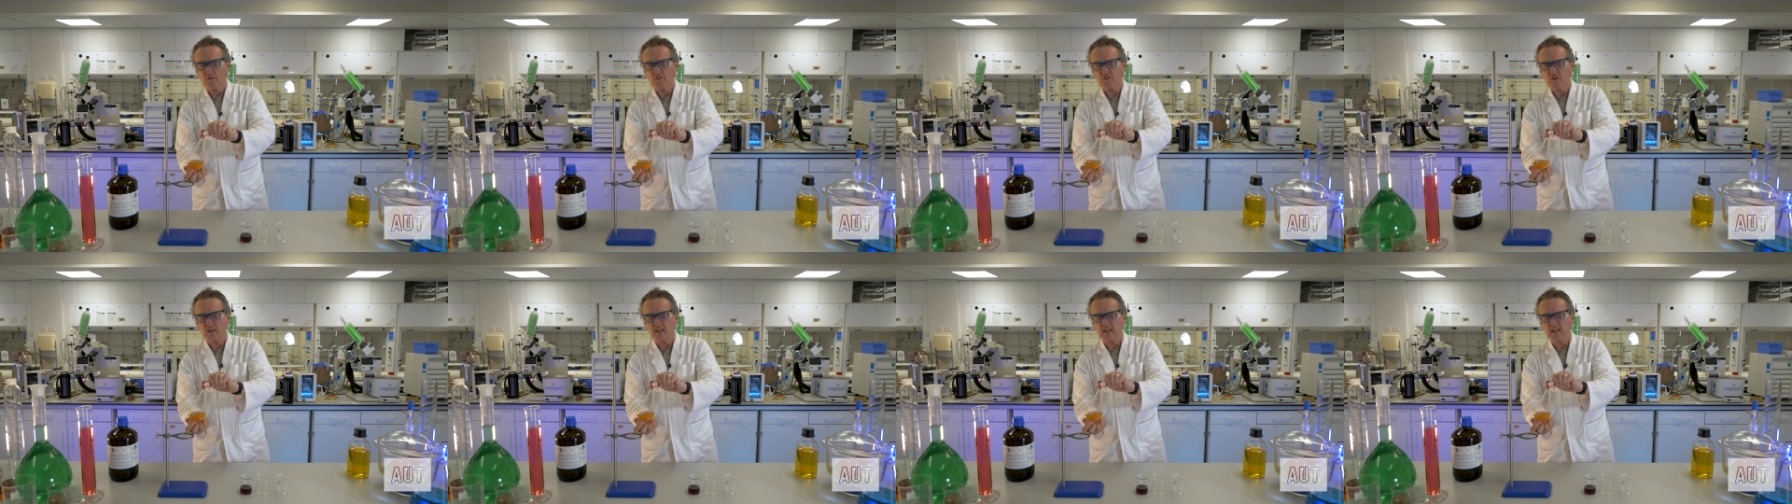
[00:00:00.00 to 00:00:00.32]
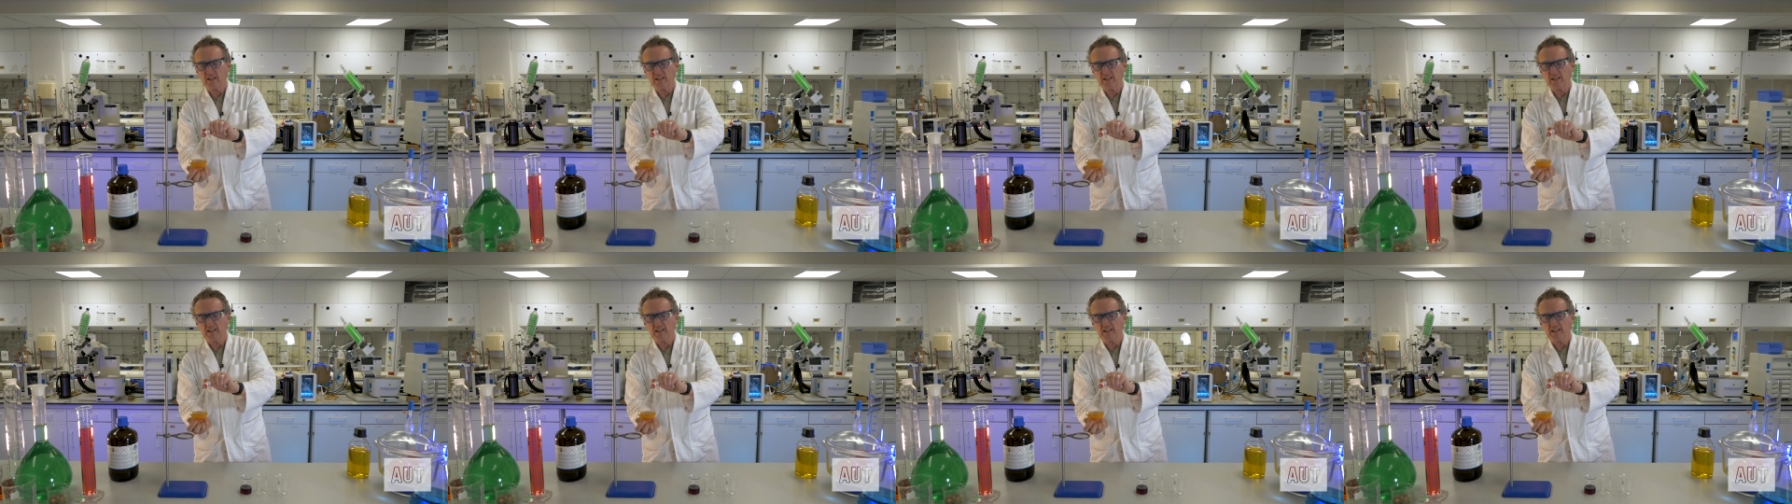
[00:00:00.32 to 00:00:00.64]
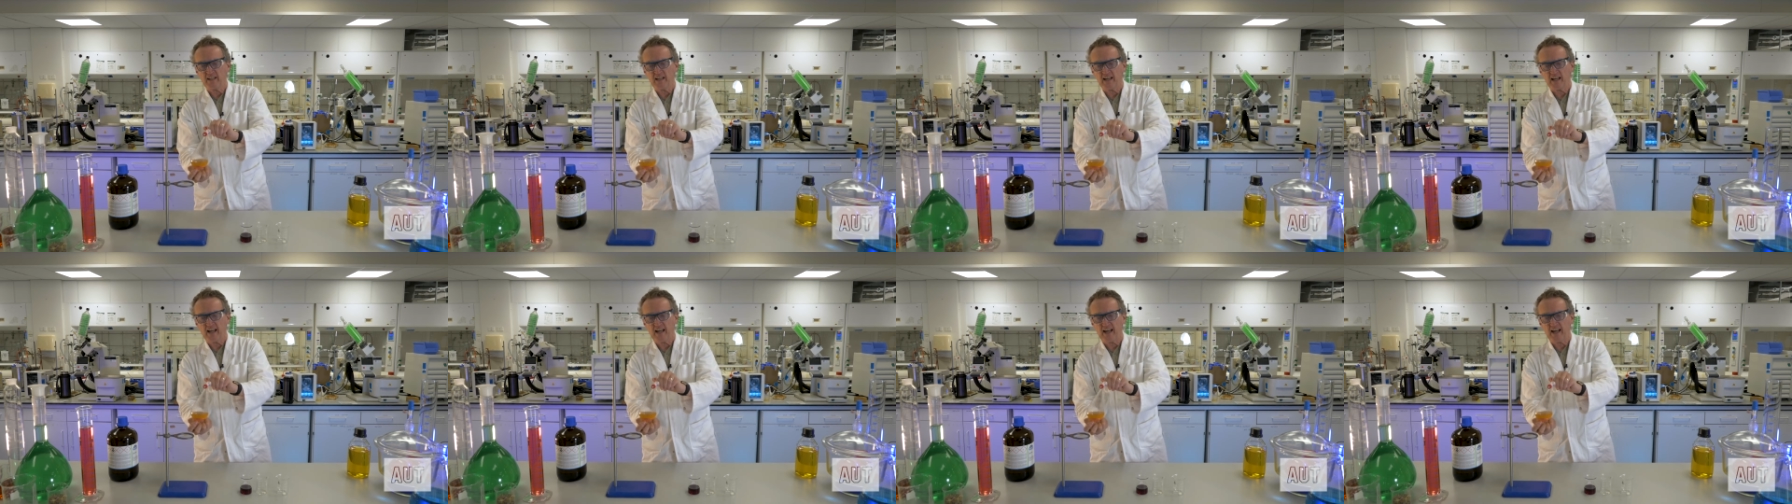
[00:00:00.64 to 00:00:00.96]
gently
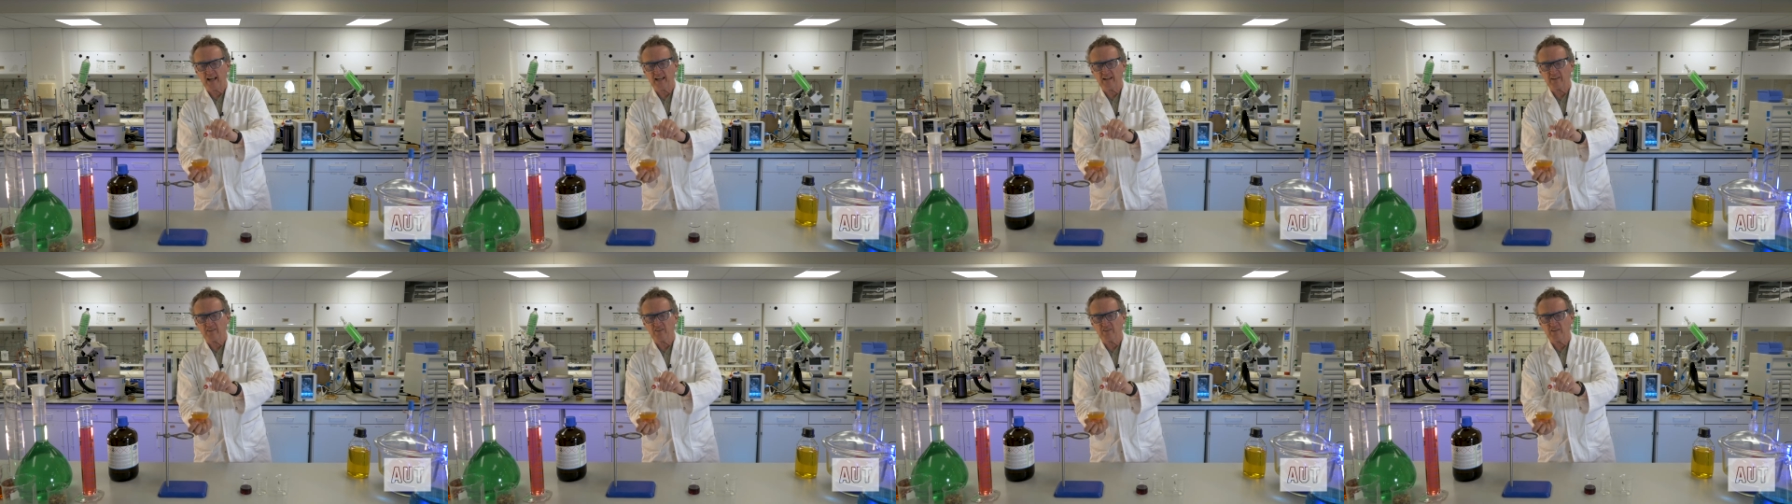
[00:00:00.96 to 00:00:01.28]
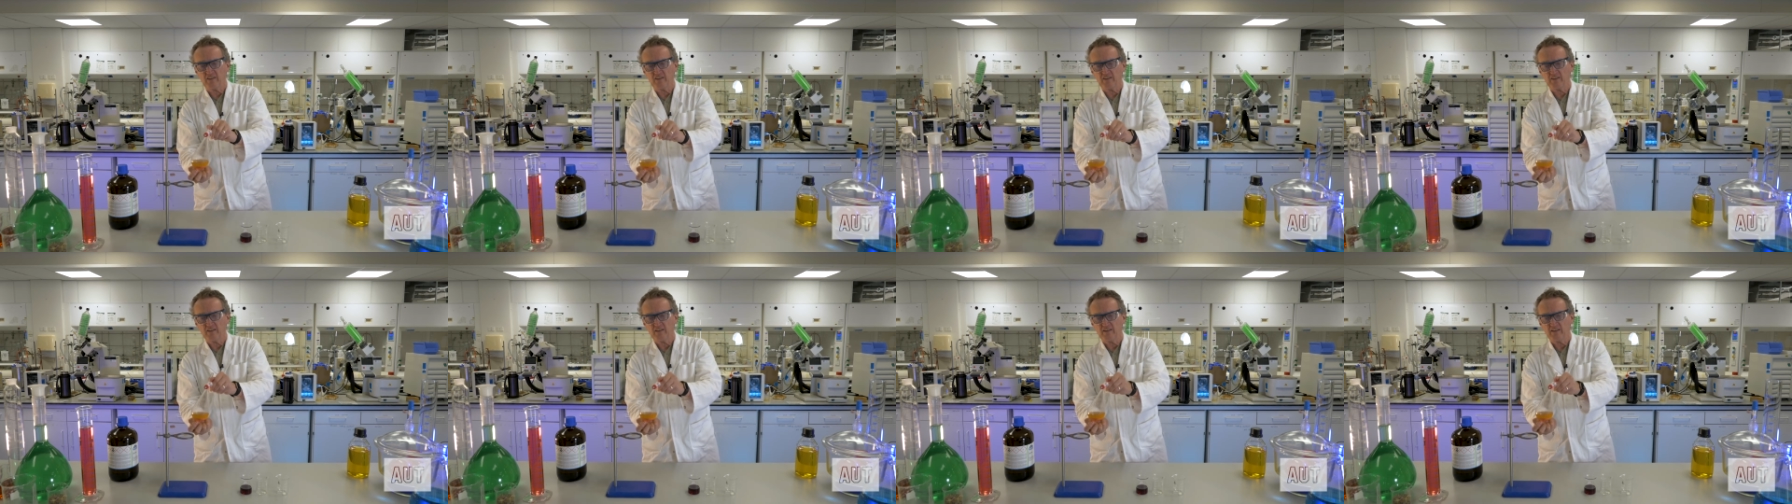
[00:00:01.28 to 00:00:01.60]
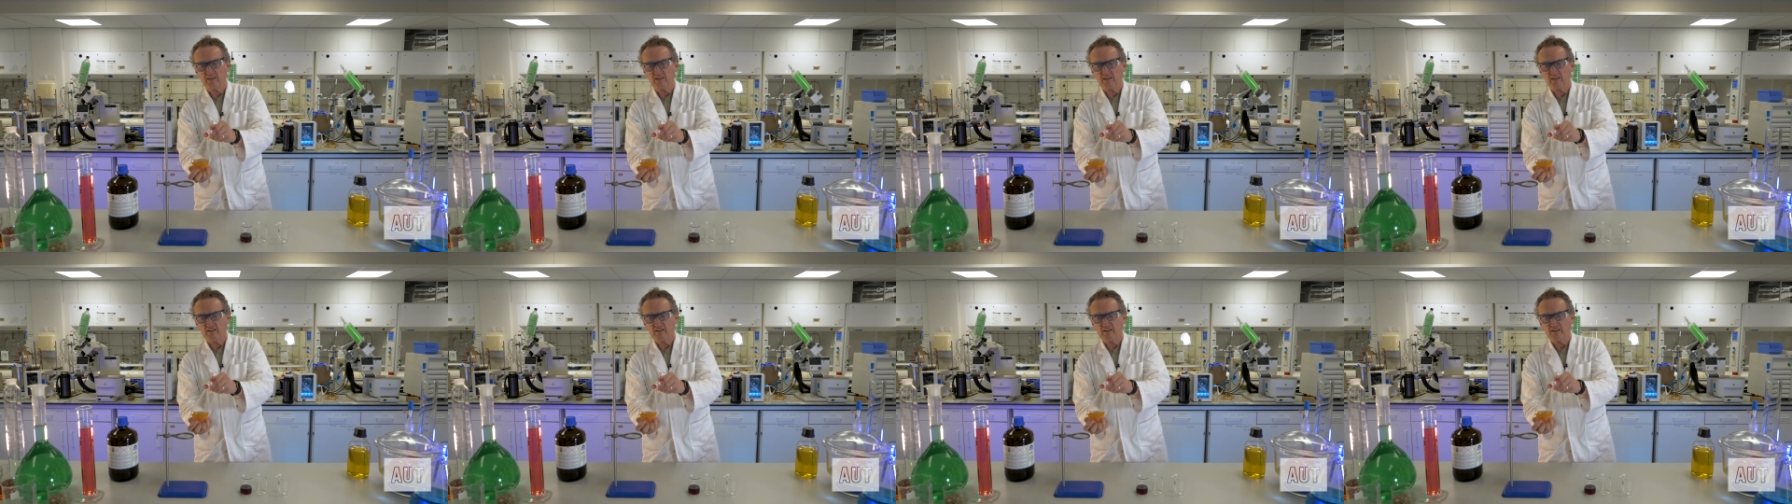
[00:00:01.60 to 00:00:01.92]
and
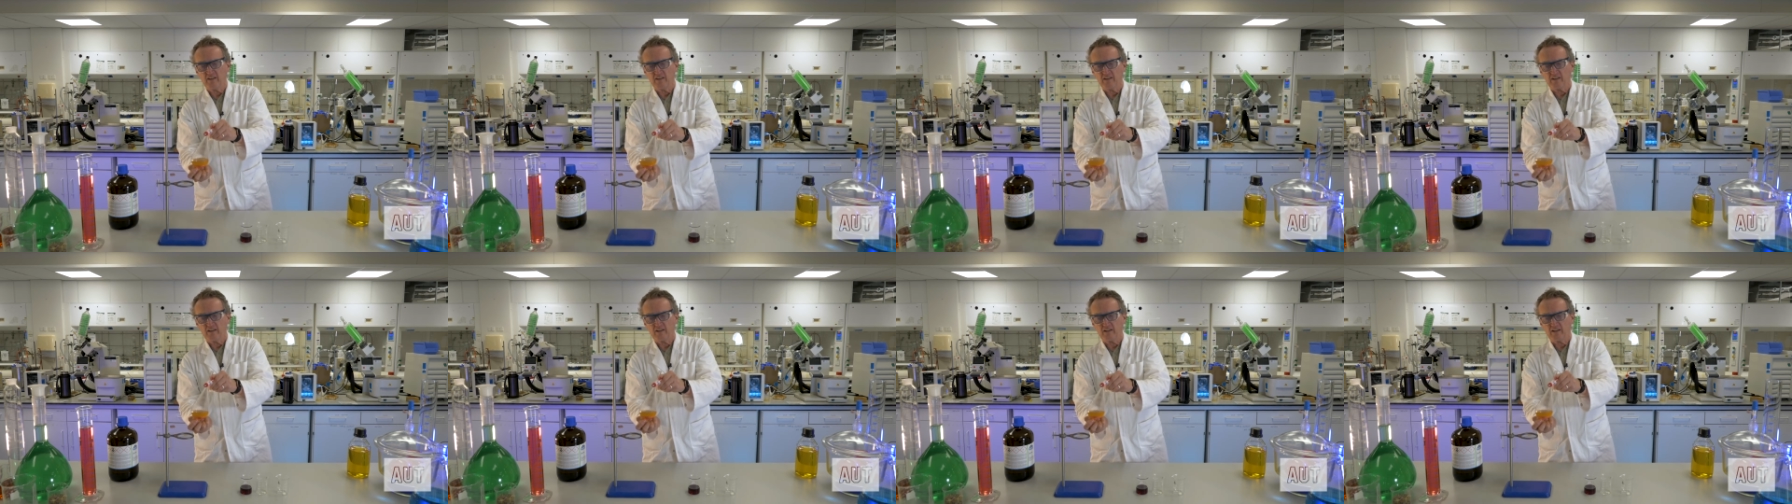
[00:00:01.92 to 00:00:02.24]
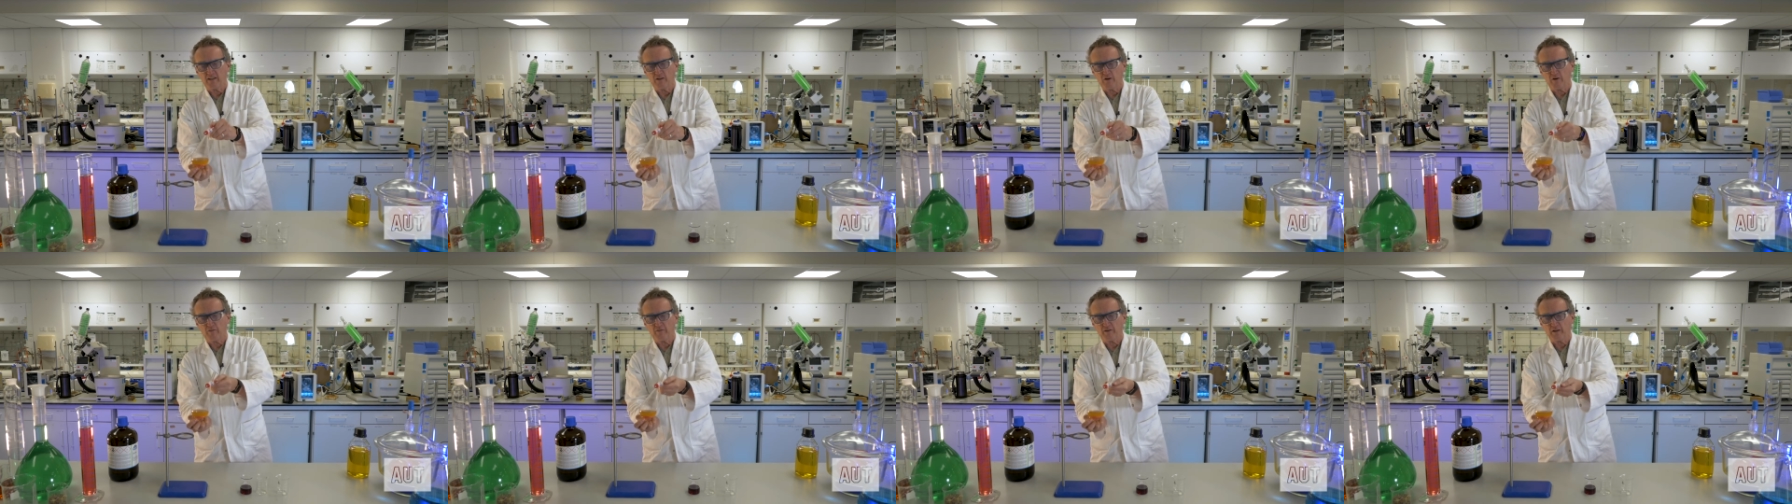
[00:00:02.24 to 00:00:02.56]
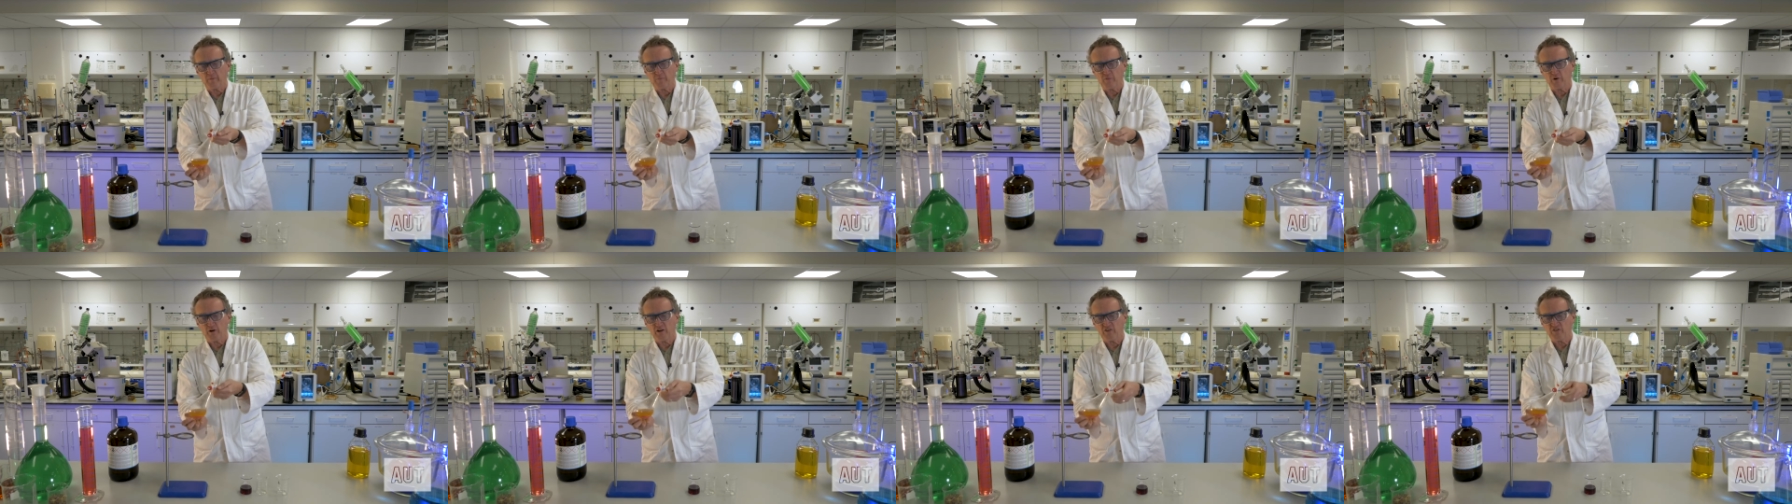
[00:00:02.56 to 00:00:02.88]
let off
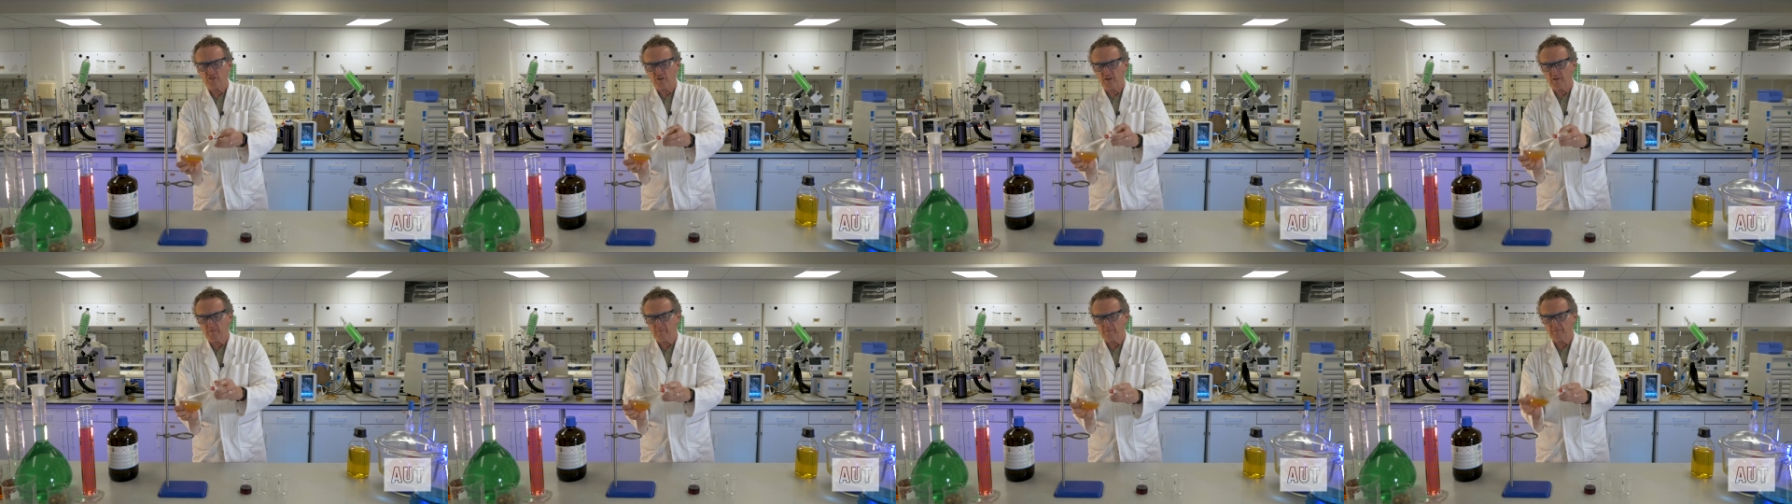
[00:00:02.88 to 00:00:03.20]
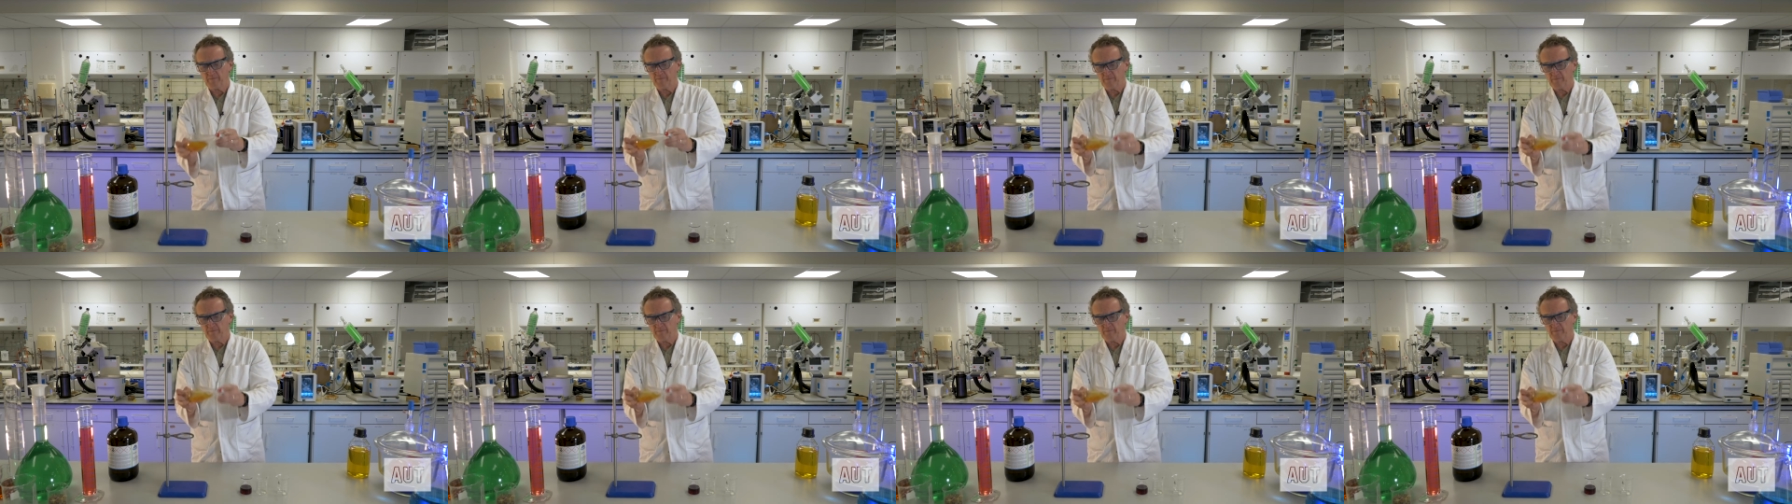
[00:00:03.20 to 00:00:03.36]
any pressure,